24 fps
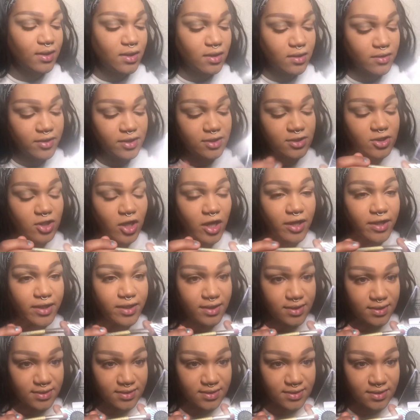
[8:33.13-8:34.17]
The
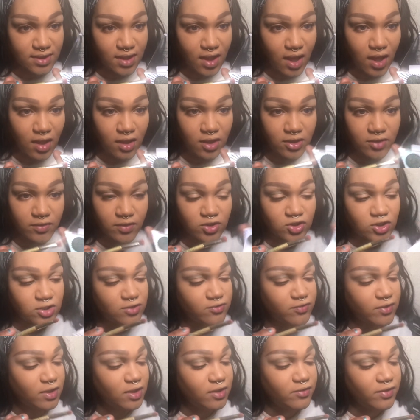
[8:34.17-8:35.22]
darkest color, which is
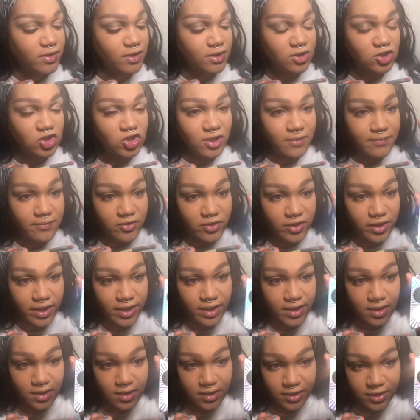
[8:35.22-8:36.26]
really shimmery
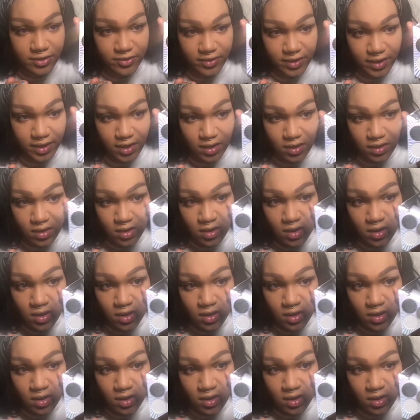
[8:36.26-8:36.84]
and glittery,